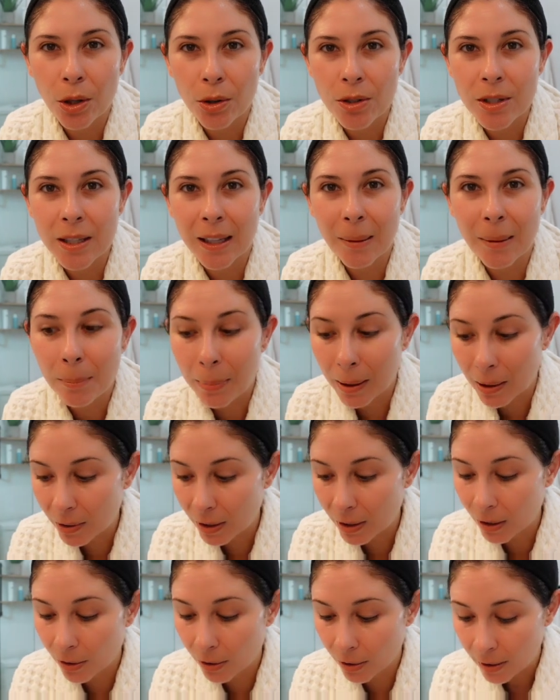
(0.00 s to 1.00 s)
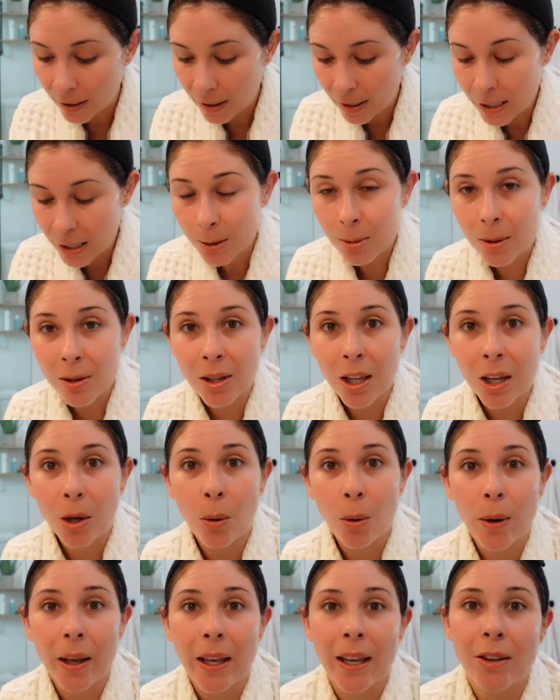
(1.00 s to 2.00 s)
your skin barrier, especially
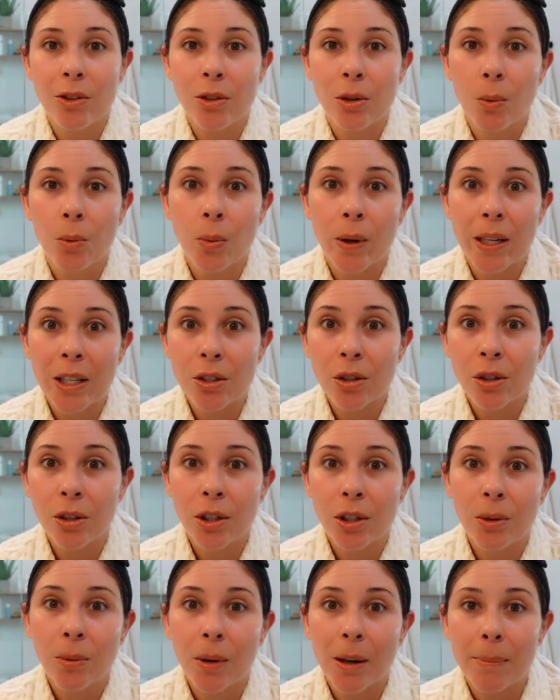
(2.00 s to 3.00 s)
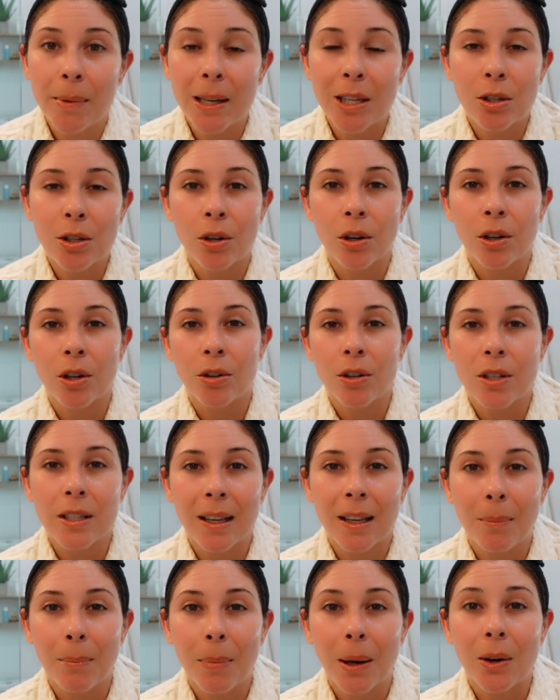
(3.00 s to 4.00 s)
going into winter. You want to make sure your
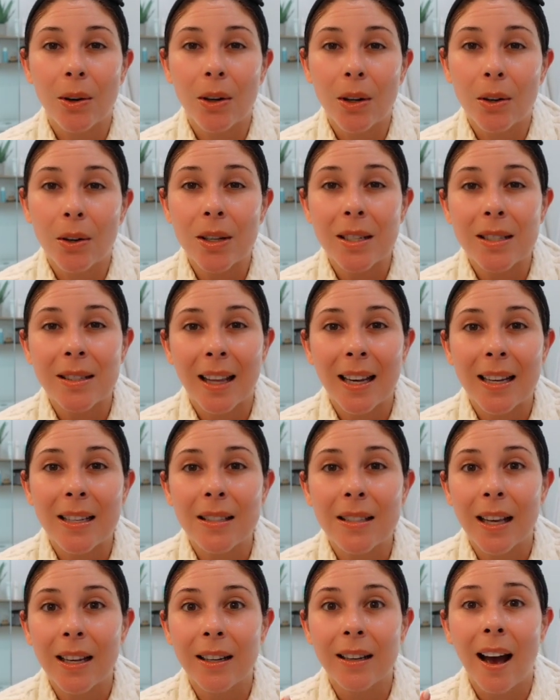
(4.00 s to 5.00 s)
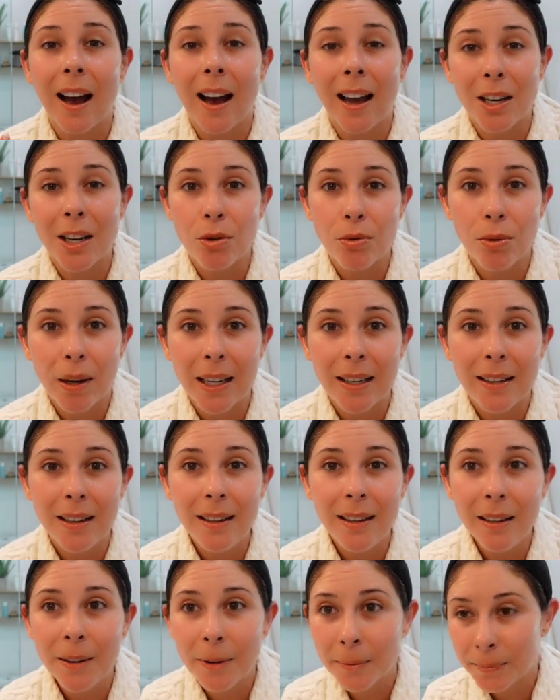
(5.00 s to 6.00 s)
skin barrier is nice and hydrated.